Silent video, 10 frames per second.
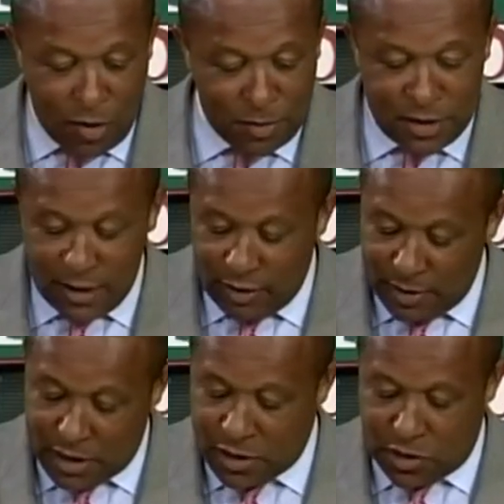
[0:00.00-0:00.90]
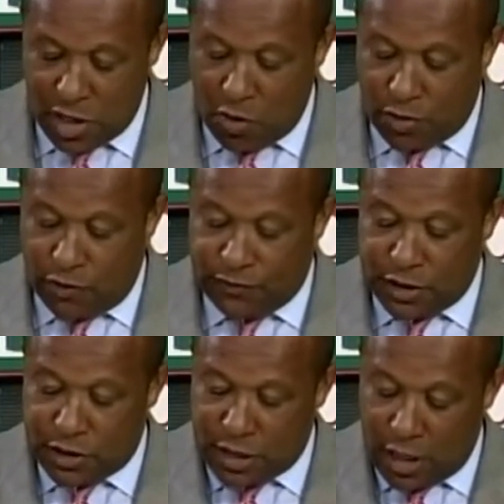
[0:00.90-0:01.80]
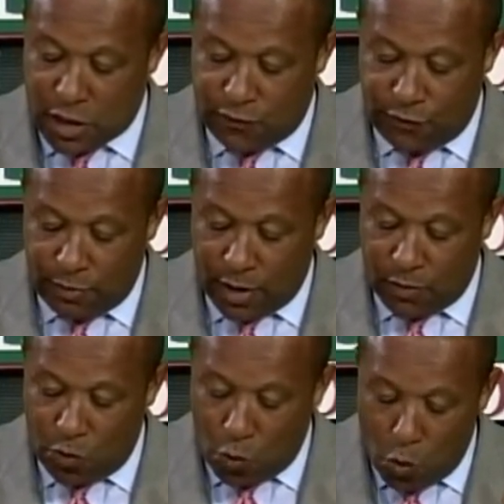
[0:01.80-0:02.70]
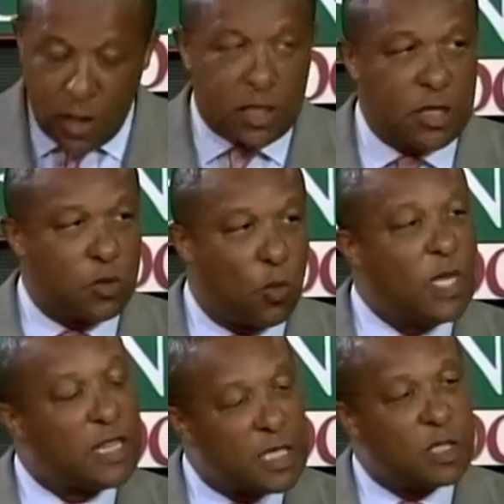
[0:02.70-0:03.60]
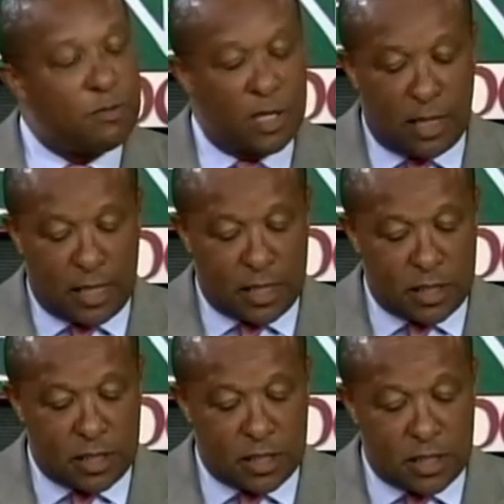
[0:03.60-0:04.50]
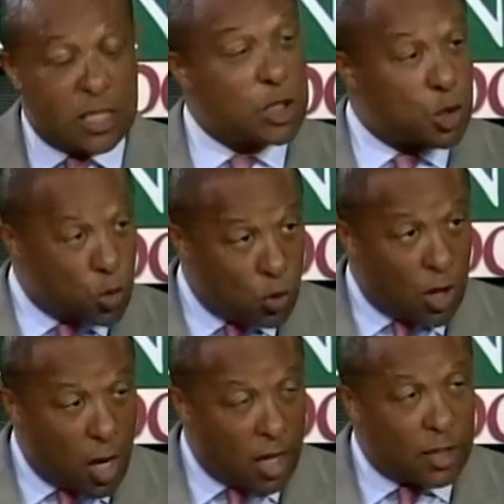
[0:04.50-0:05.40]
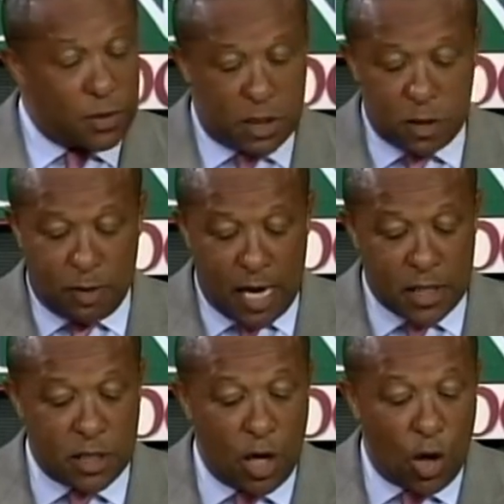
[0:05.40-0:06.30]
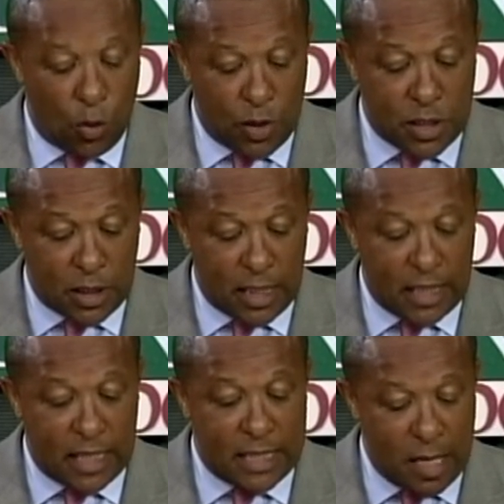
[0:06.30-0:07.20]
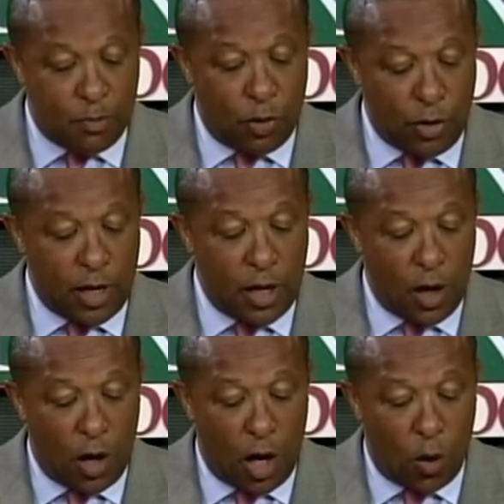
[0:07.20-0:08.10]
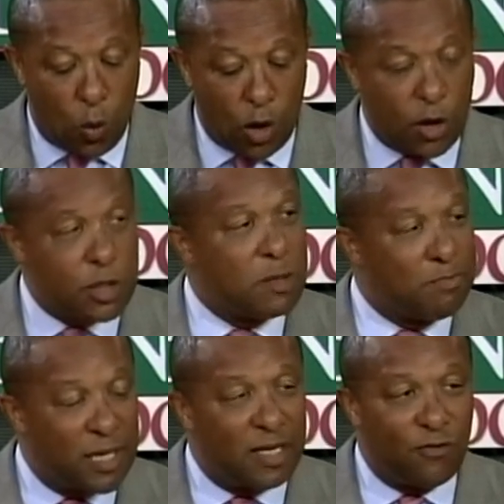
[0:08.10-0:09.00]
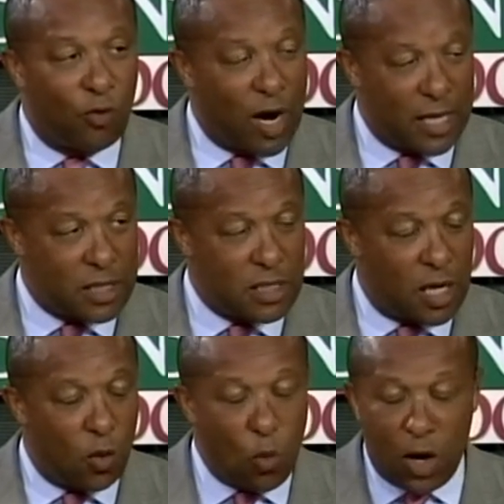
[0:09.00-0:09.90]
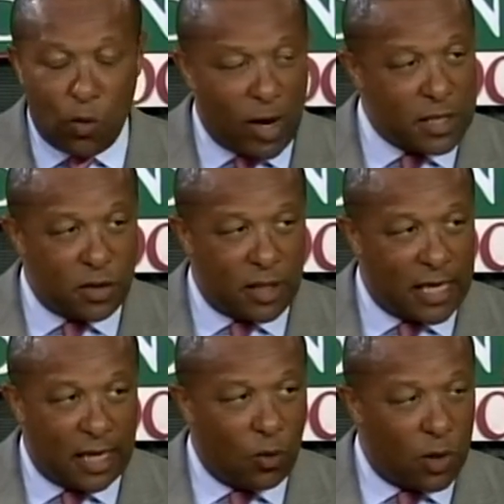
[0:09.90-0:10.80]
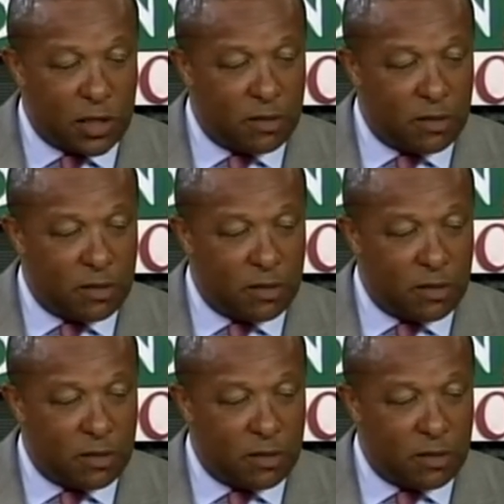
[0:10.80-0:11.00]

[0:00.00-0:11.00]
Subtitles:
Representative, let me just start with you. Just tell us from what this bill is, this new law that was just passed recently, the Temporary Workers Bill of Rights. What rights are they getting? What does